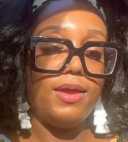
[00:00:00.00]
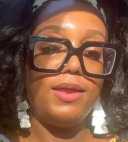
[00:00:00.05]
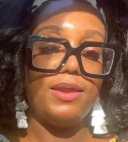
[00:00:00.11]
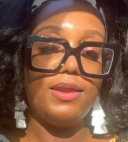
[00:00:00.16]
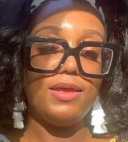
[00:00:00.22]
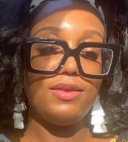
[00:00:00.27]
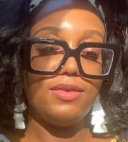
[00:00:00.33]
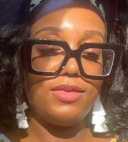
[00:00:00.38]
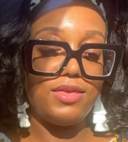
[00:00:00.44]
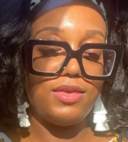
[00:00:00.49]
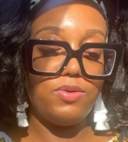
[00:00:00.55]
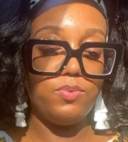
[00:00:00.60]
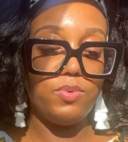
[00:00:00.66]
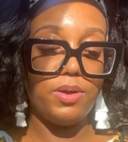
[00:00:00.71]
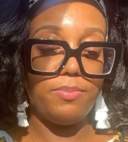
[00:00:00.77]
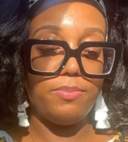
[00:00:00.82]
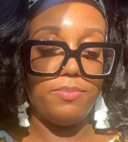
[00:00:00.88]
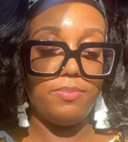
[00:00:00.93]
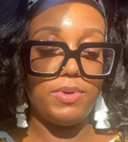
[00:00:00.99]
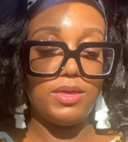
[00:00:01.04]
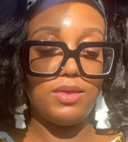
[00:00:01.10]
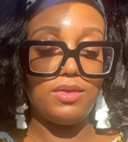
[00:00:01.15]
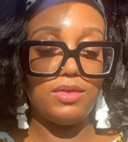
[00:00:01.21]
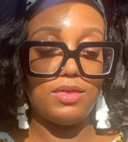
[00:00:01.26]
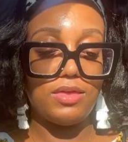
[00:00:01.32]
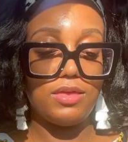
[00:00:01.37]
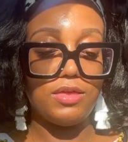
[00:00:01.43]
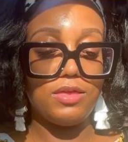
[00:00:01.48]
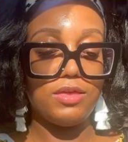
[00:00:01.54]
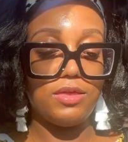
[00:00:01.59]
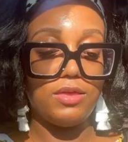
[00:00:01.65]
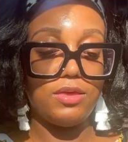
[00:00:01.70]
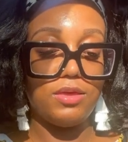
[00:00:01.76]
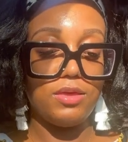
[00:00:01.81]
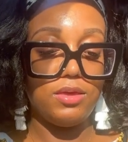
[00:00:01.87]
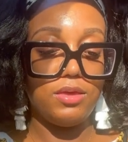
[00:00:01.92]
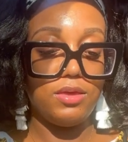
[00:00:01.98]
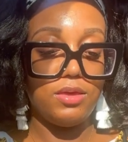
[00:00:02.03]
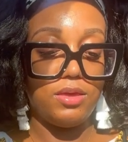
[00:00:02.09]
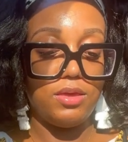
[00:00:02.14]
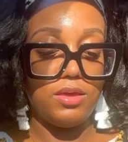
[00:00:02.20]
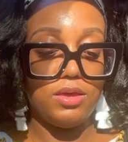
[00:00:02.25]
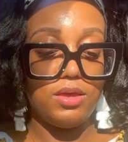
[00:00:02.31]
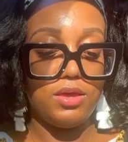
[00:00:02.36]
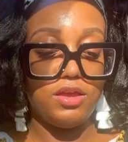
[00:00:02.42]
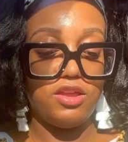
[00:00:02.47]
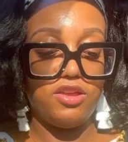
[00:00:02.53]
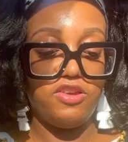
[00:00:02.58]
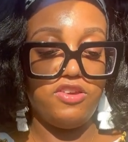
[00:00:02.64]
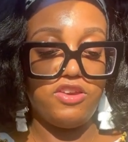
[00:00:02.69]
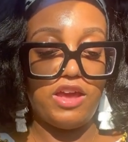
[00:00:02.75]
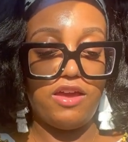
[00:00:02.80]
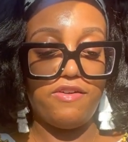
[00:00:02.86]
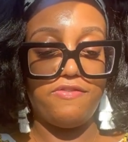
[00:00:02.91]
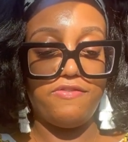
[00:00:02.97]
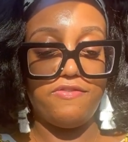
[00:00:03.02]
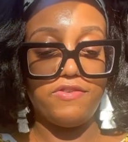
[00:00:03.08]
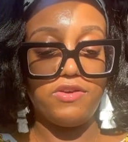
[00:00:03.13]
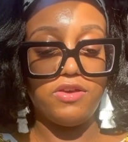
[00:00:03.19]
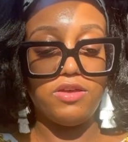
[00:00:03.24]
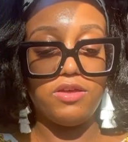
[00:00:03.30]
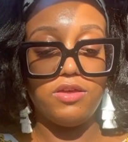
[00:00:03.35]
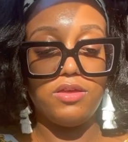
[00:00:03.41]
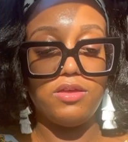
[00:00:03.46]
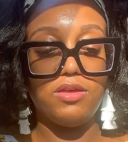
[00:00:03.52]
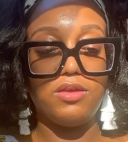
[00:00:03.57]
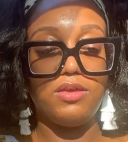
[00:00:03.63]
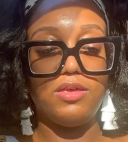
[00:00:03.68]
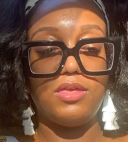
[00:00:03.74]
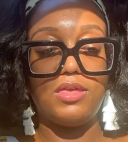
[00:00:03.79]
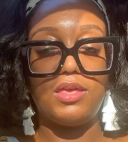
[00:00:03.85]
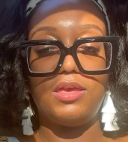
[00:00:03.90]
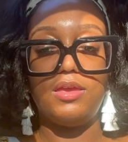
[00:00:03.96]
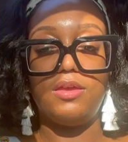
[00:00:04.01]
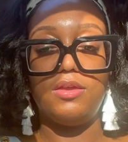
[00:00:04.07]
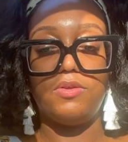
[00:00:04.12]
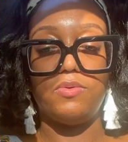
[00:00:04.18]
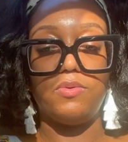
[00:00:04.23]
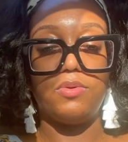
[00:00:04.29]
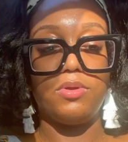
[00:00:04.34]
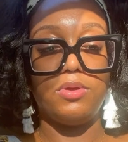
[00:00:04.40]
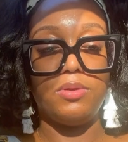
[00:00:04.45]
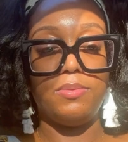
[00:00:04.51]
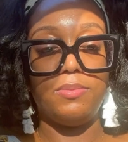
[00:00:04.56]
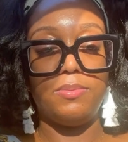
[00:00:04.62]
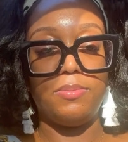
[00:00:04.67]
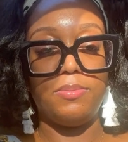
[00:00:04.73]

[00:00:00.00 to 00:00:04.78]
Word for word: Let's see what Miss Jaffa is hitting on.